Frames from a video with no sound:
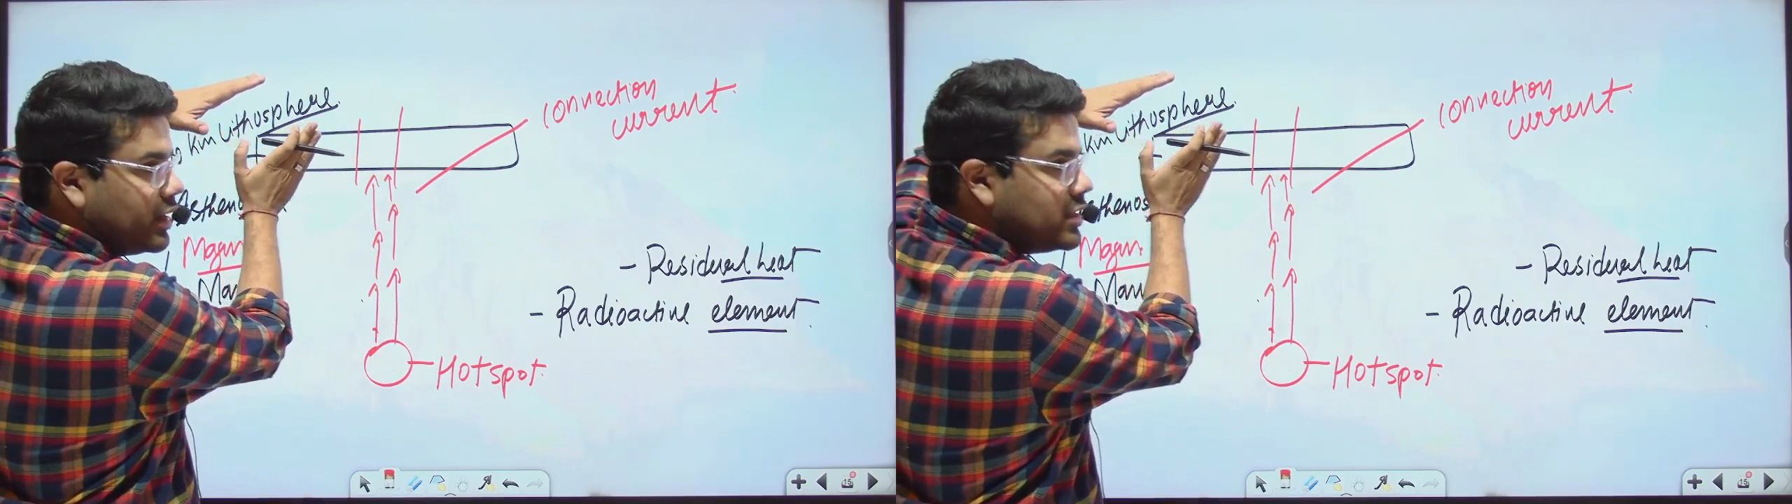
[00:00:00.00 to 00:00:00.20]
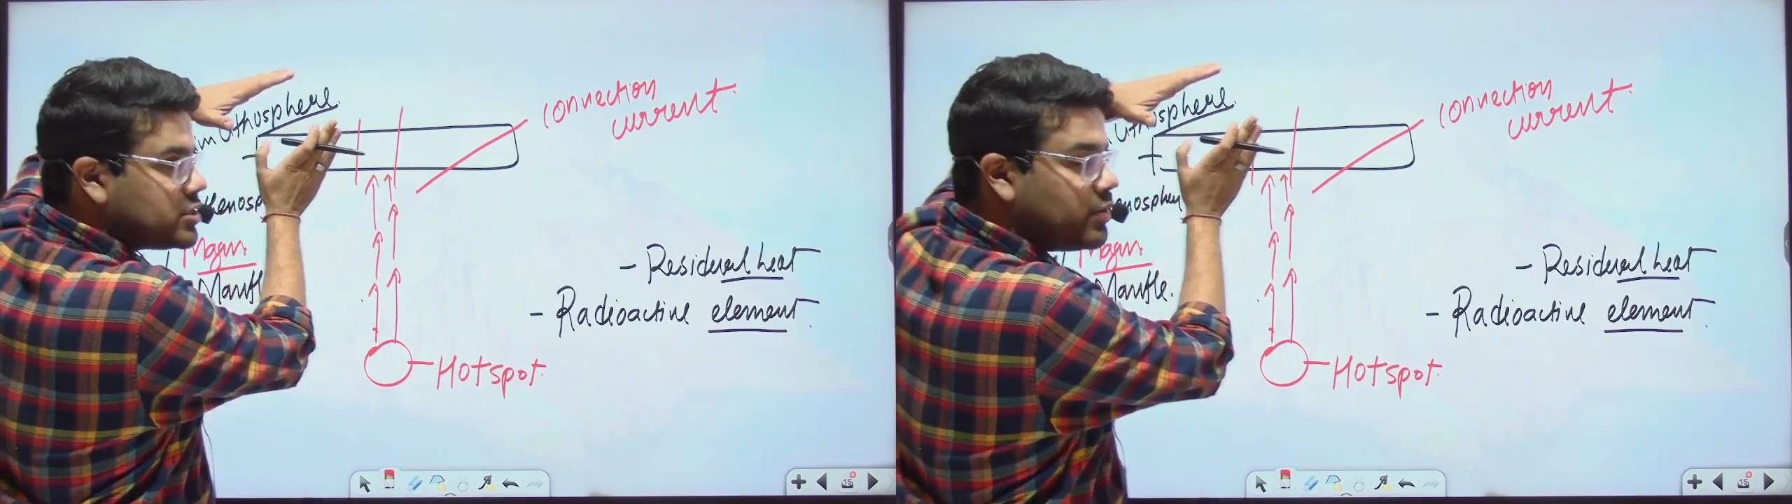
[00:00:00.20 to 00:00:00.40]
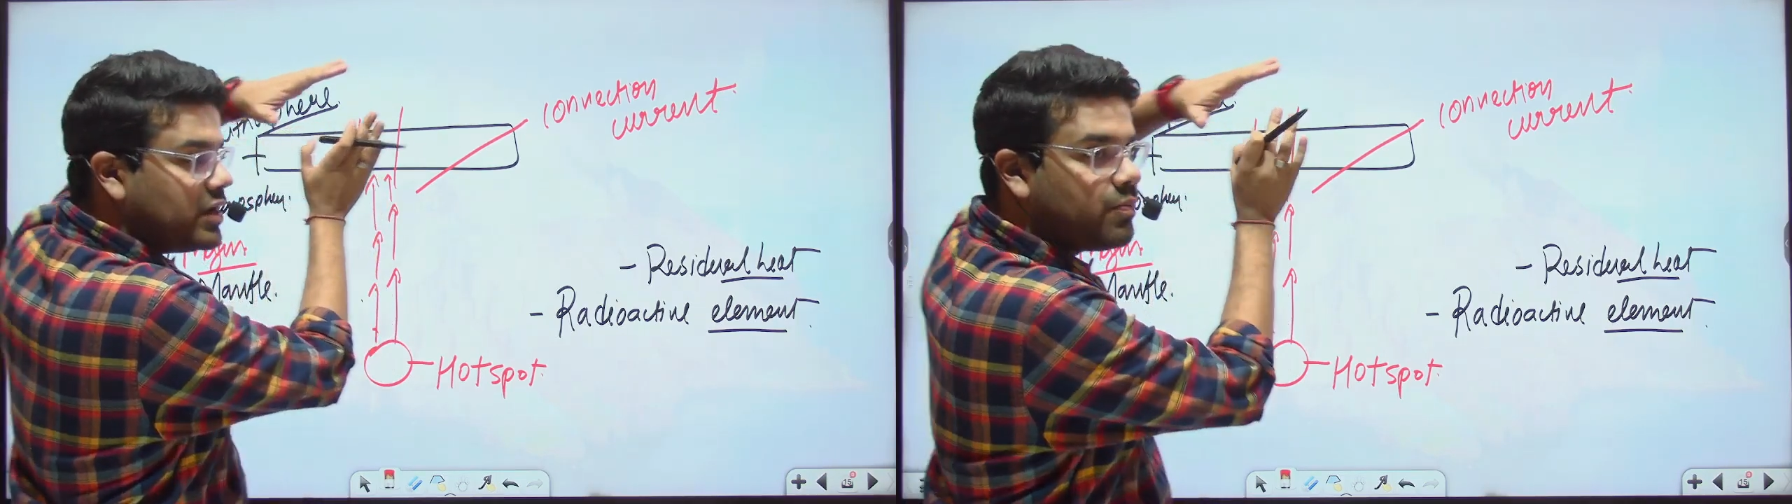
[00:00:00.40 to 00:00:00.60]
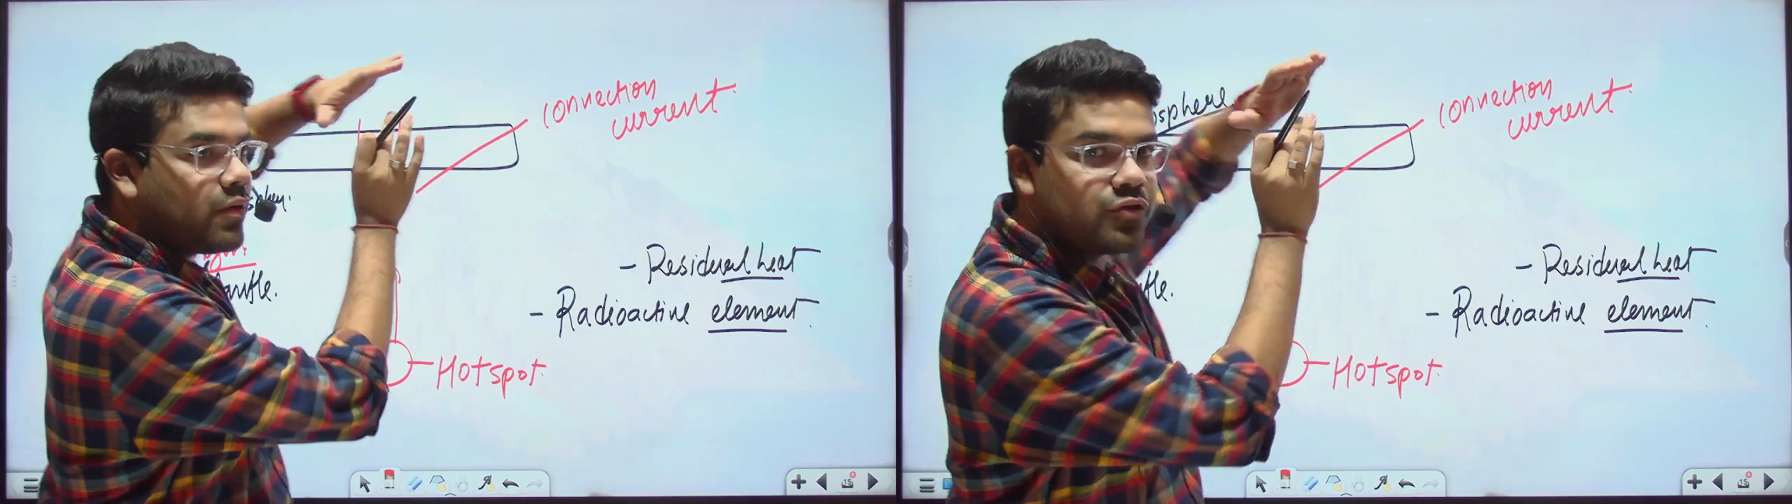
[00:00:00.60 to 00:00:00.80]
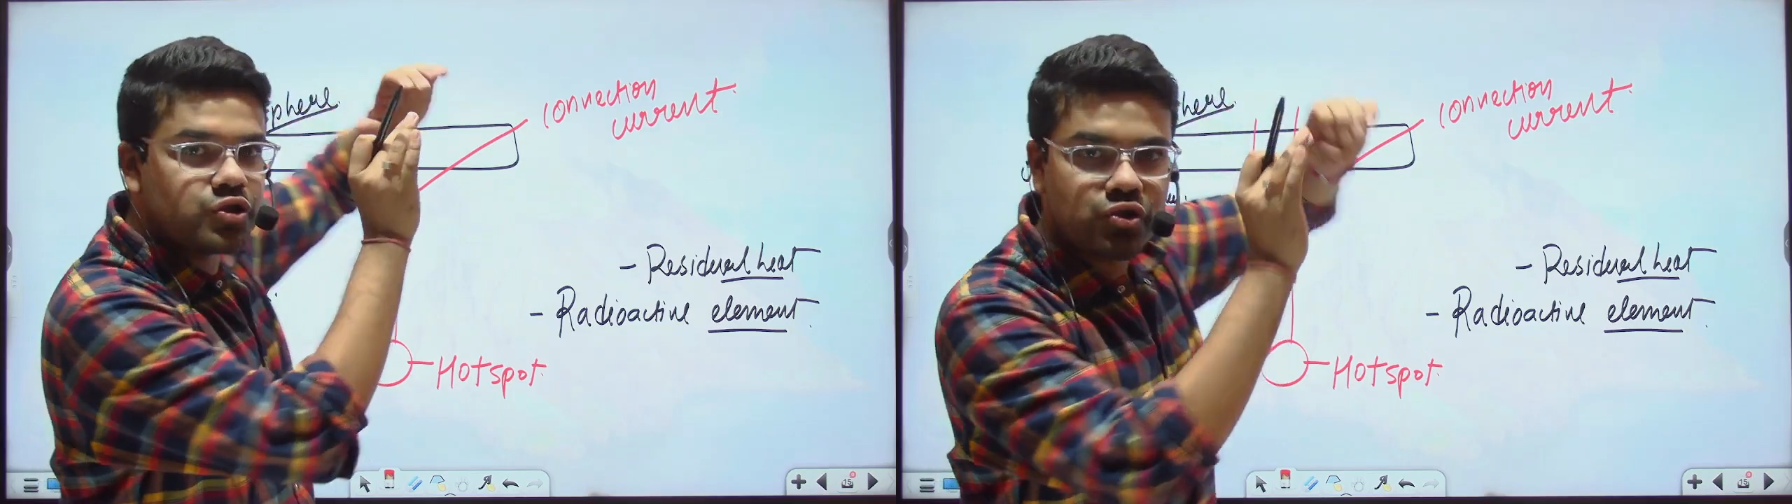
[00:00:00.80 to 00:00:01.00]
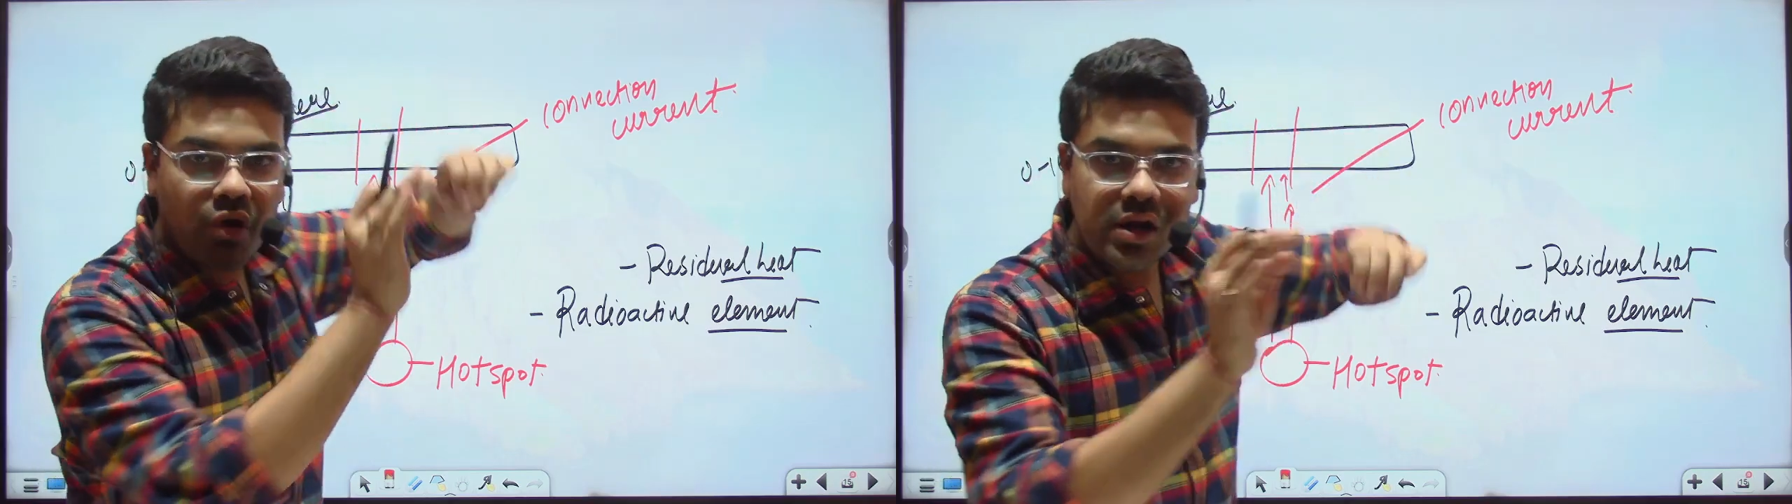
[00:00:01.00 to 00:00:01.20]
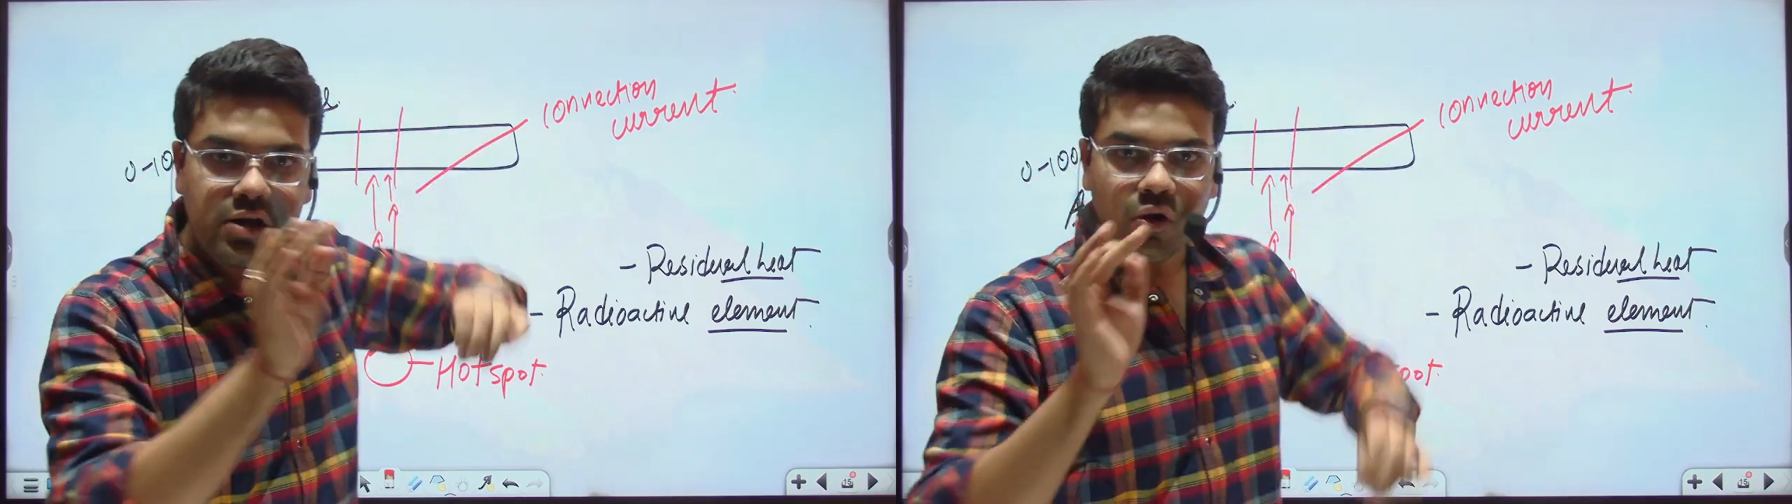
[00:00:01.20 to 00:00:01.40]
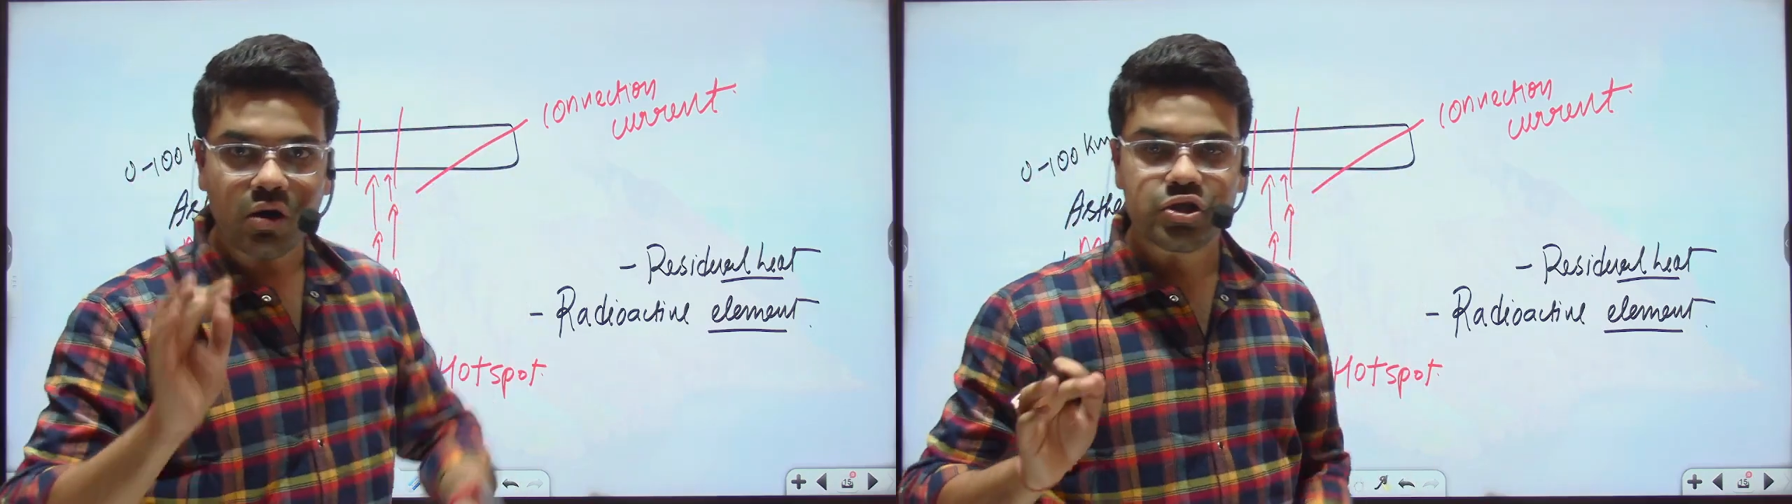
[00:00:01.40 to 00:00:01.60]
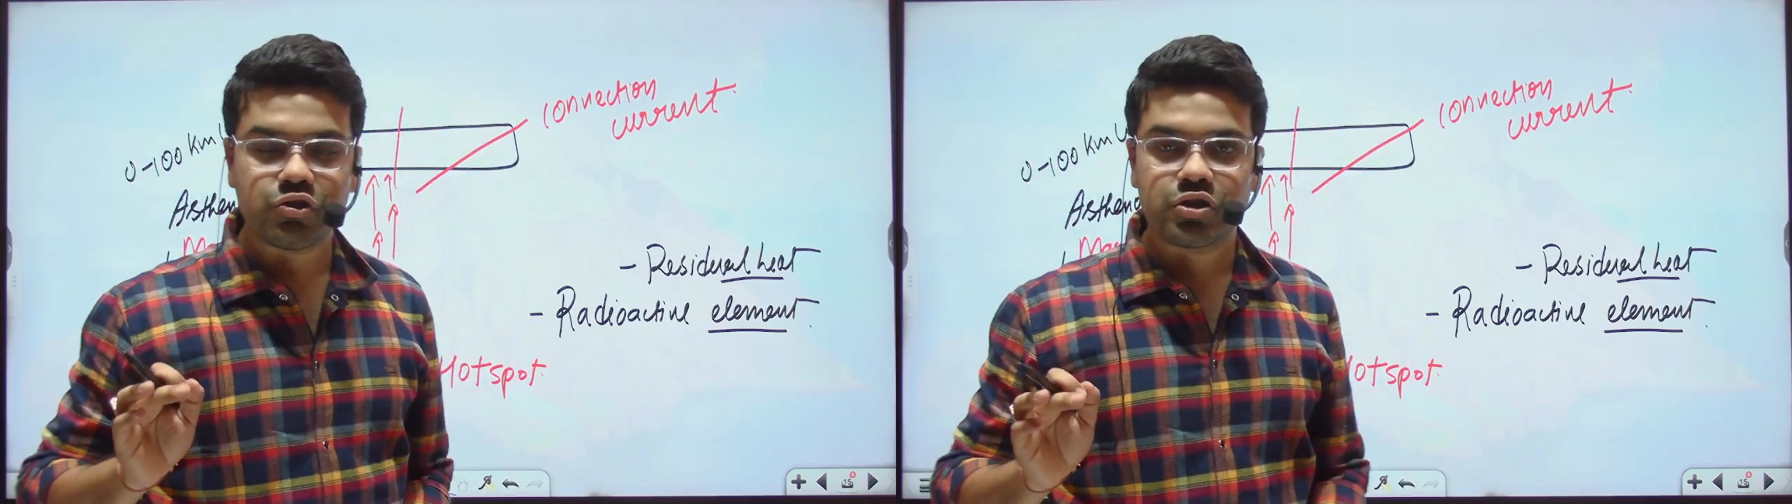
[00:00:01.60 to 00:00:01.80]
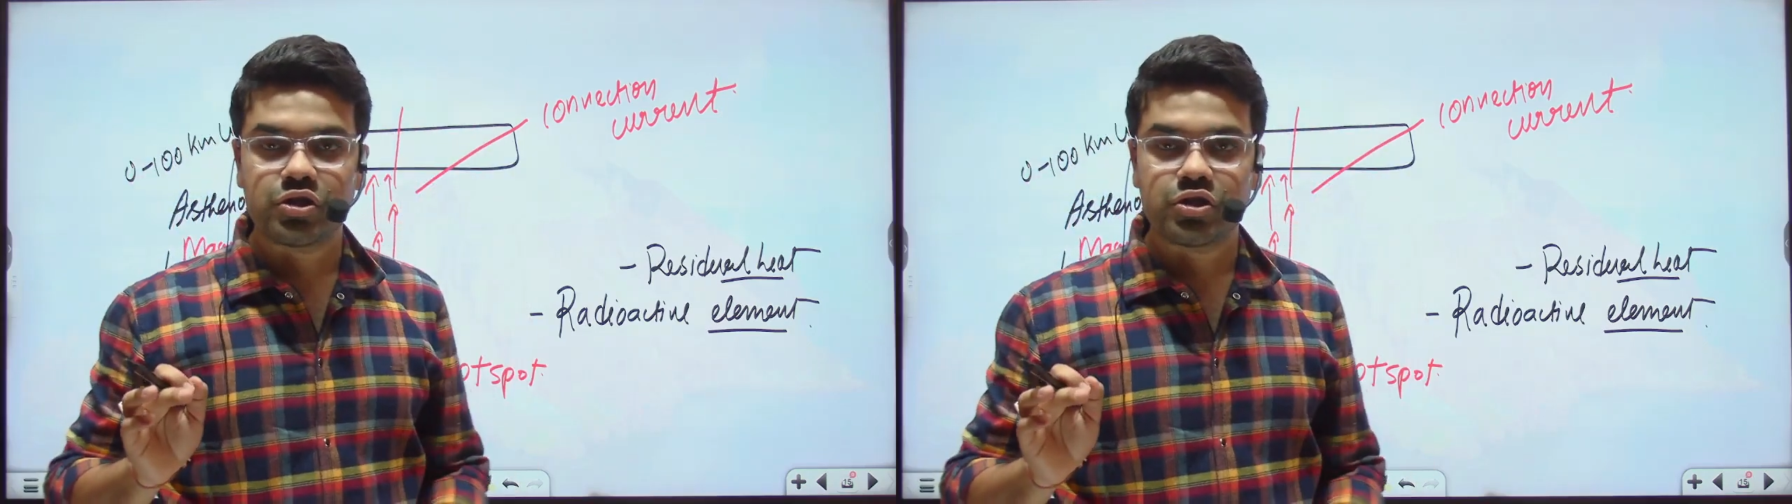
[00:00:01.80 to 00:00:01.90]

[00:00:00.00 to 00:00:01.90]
is made up of soil rock structure,